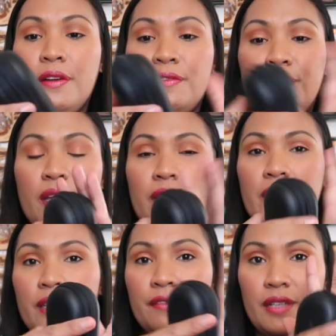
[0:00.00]

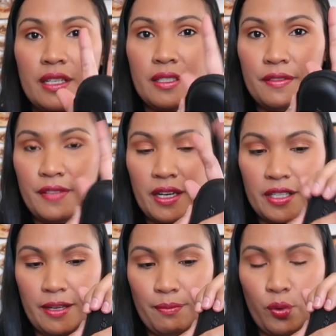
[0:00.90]
very
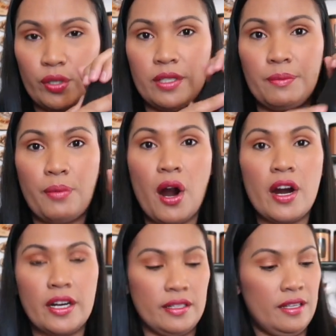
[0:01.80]
important
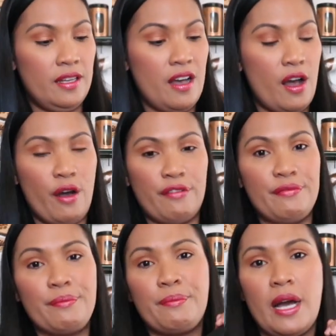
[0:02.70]
part of
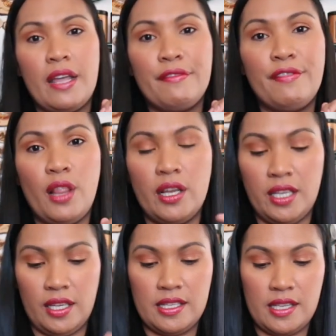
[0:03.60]
my
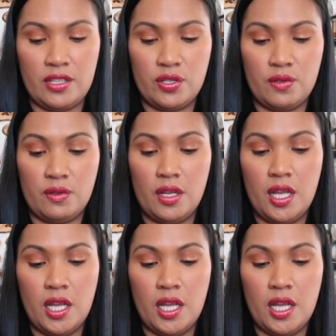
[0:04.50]
vlogging essential.